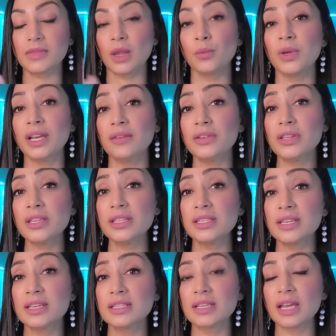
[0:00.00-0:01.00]
Whatever this
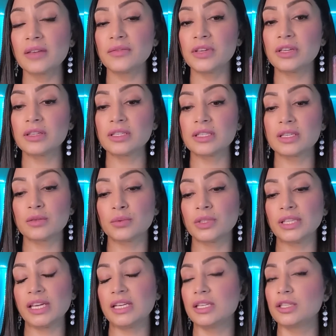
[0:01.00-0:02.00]
is, I feel this is
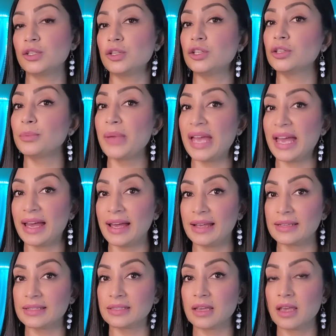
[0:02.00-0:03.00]
related to your
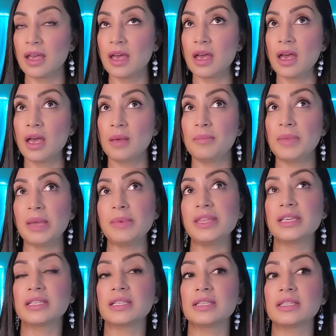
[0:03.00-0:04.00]
past. Maybe
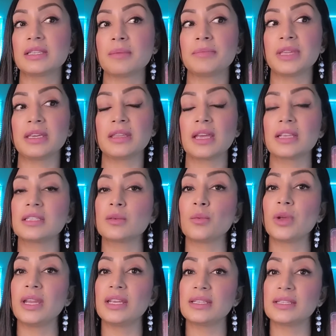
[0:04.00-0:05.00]
this is something that
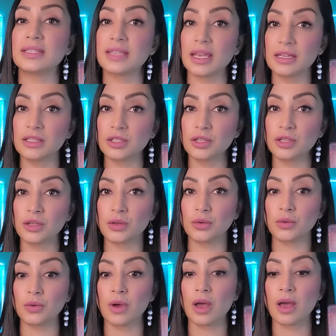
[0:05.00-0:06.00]
someone has said to
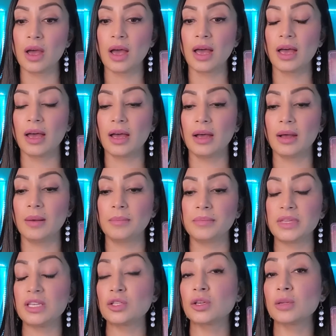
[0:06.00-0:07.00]
you. Um,
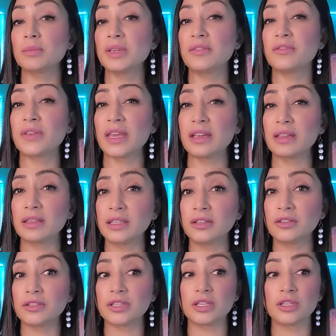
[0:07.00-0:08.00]
these could be
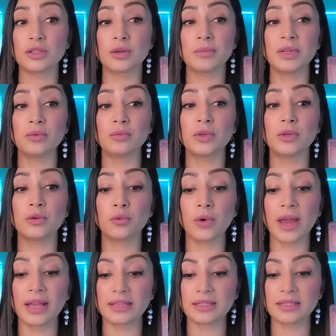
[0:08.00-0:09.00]
failures. These could be
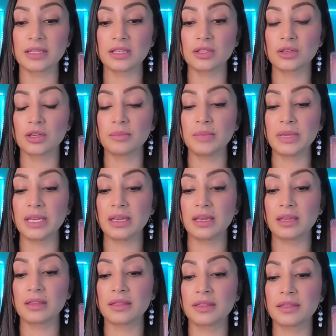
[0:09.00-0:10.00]
regrets. These could
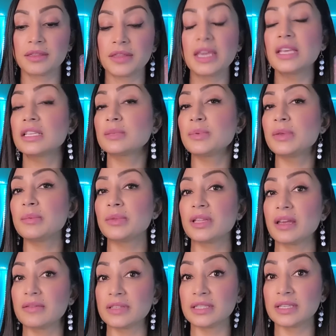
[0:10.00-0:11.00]
be things people
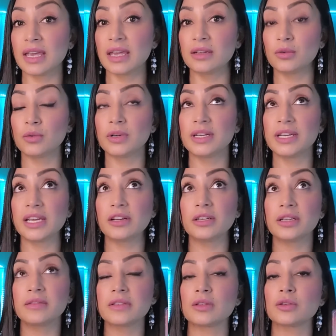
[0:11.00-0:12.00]
have said or
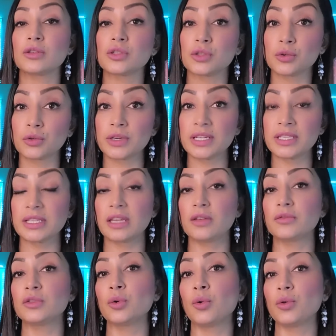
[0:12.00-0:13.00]
narratives or stories that
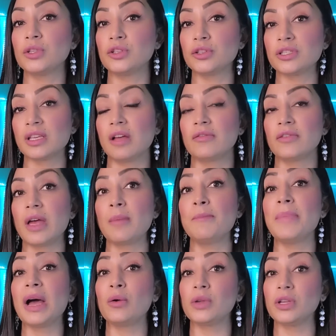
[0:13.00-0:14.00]
you've told yourself
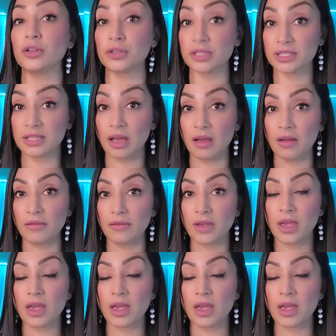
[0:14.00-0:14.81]
about yourself